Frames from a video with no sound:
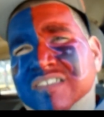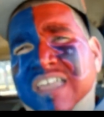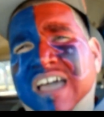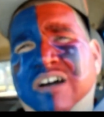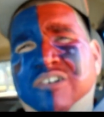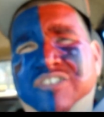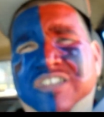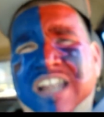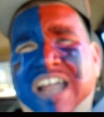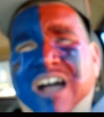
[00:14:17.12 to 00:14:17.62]

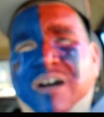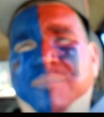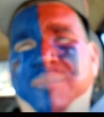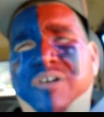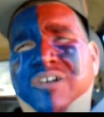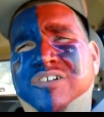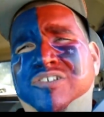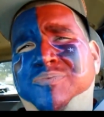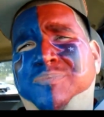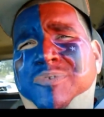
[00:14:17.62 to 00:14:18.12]
that was an
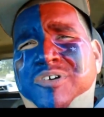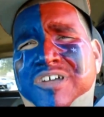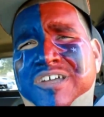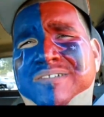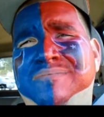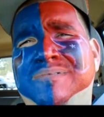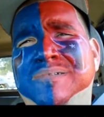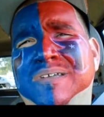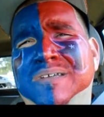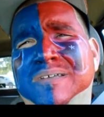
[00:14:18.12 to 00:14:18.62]
outburst,
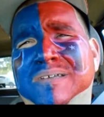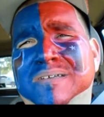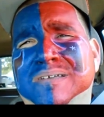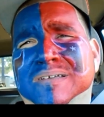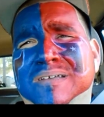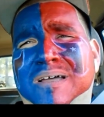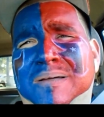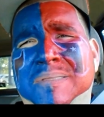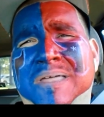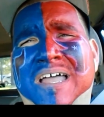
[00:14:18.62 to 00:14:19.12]
but
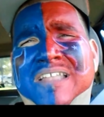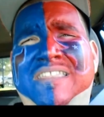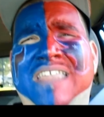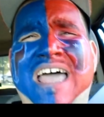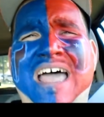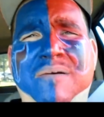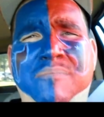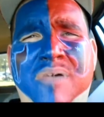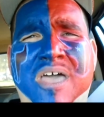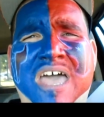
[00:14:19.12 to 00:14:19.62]
I'm not
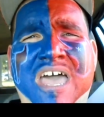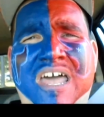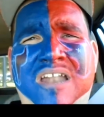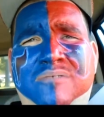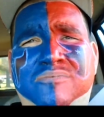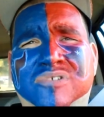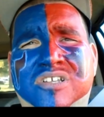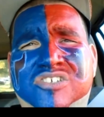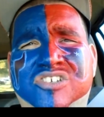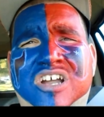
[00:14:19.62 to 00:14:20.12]
that mad.
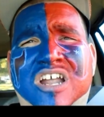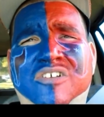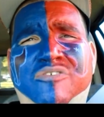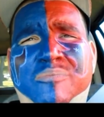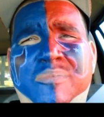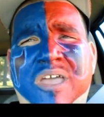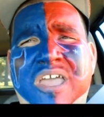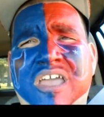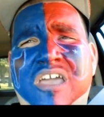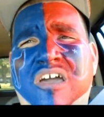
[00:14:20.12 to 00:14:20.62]
I'm going to try to
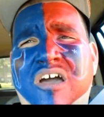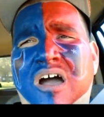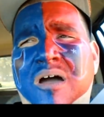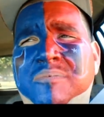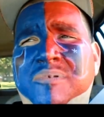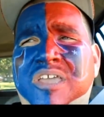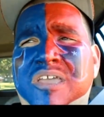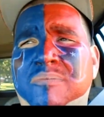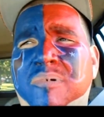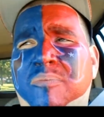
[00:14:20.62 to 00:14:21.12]
remain
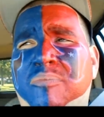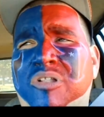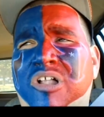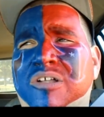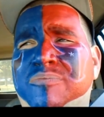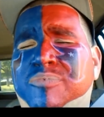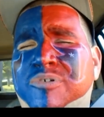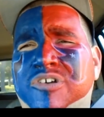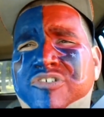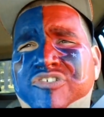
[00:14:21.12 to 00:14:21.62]
calm, keep my
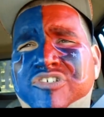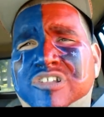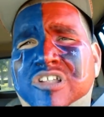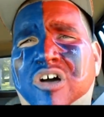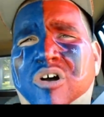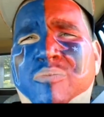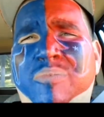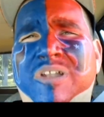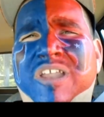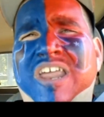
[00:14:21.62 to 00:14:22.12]
blood pressure
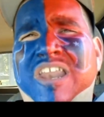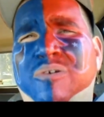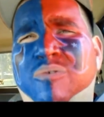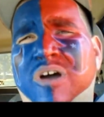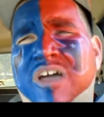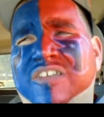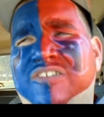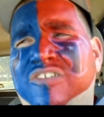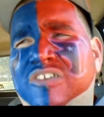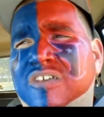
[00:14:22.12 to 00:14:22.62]
low. But
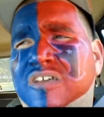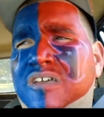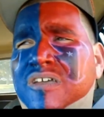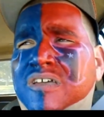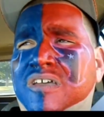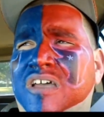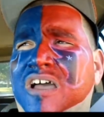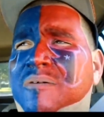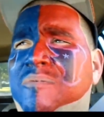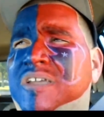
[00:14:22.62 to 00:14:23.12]
anyways,
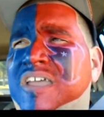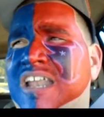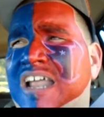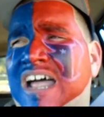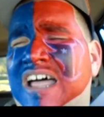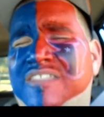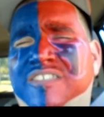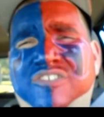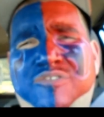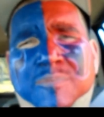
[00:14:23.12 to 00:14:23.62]
I'm going to get
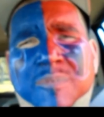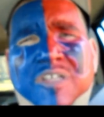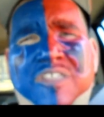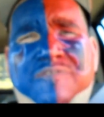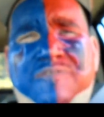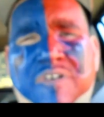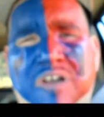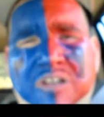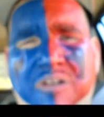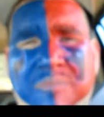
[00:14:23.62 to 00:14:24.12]
out of this
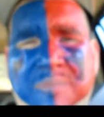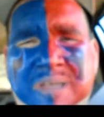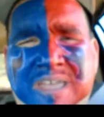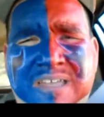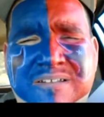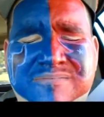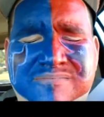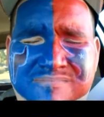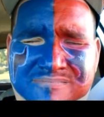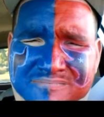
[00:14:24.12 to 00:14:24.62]
motherfucker,
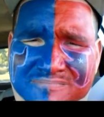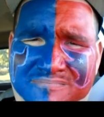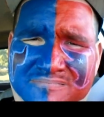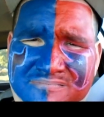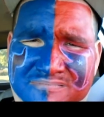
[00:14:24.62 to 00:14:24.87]
man.